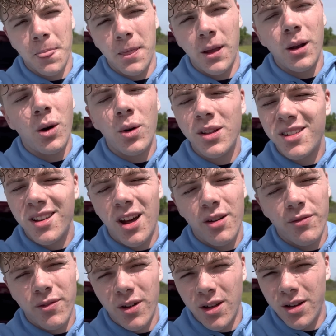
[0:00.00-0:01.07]
You know, it's
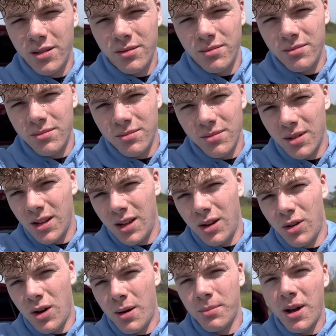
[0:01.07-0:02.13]
not fun. You
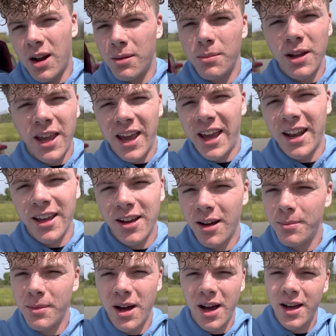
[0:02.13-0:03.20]
know, I'm not a mechanic.
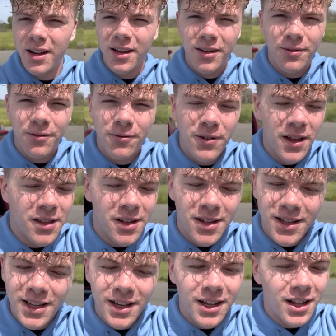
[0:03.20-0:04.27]
I'm not
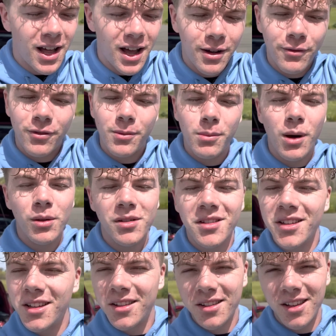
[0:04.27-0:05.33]
physically inclined for most of
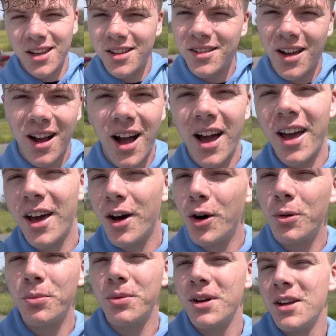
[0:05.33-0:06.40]
these things. Like, I
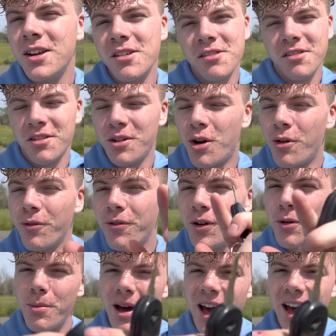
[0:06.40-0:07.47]
help, so don't
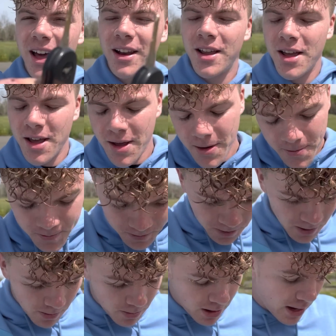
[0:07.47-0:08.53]
feel bad.
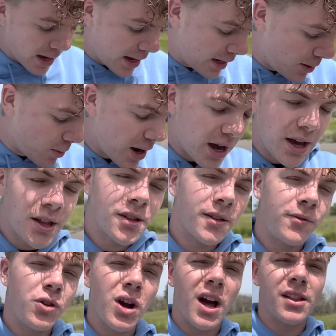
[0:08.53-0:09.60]
But anyways,
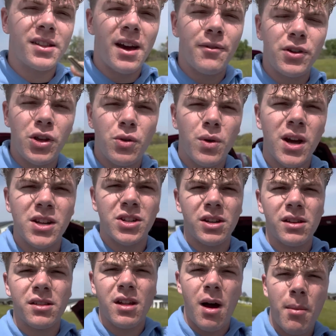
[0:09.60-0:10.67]
if you guys have any
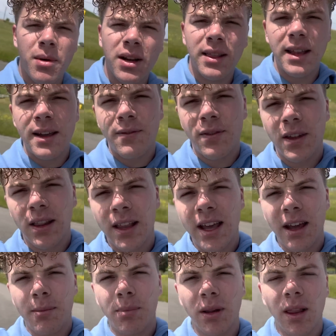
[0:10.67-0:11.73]
questions, I'm going to leave the
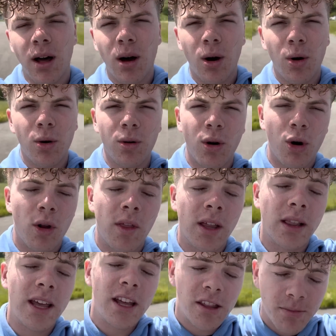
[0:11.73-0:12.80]
link below, or the
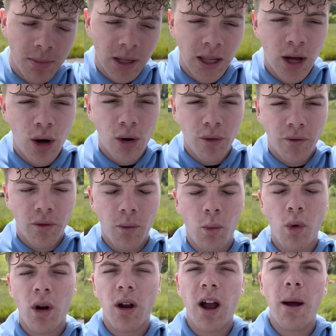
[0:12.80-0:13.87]
links below, from
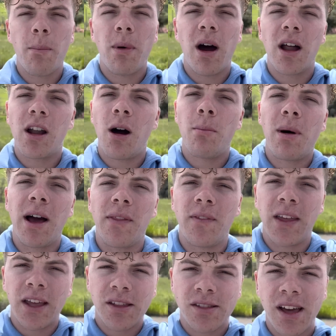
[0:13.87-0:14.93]
where I bought all my
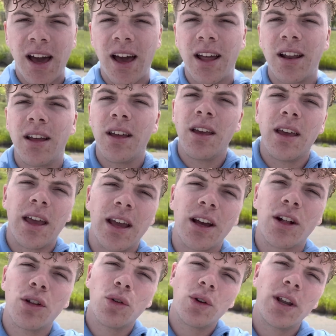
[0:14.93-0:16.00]
things at,
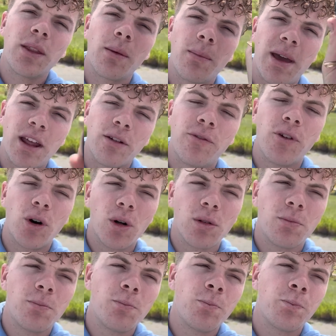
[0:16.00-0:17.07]
including the
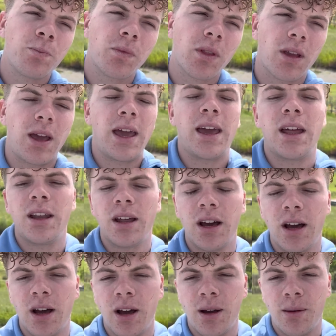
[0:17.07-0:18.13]
manifold. And
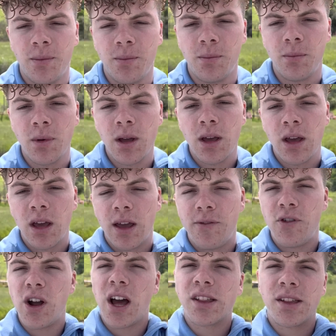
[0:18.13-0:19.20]
um,
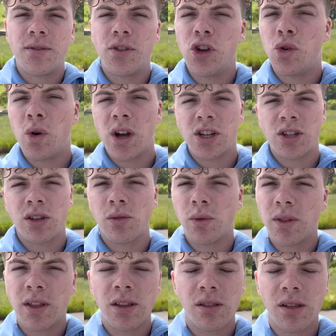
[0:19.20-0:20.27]
if you guys have any questions
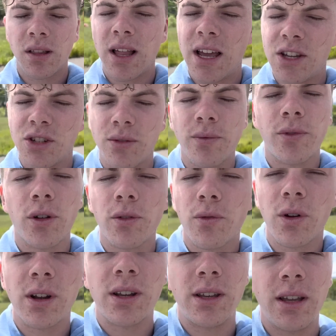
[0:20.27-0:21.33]
with installation, feel
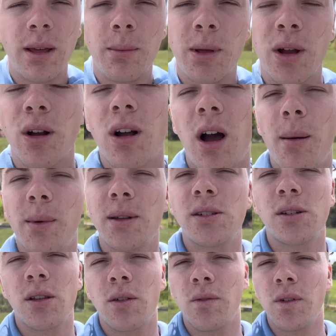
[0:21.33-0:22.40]
free to D M me or comment
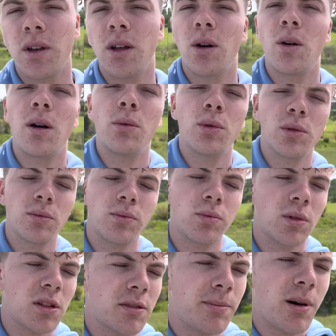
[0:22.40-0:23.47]
under the video. I will
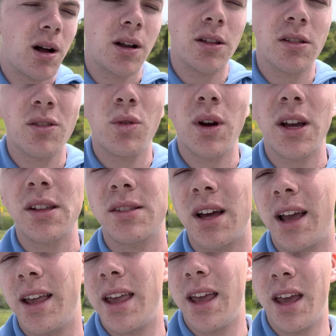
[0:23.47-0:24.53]
respond as quick as
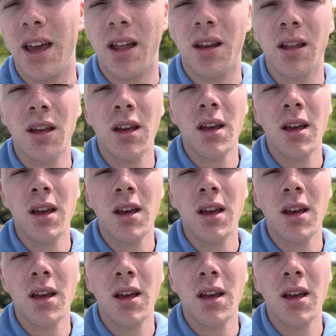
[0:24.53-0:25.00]
I can.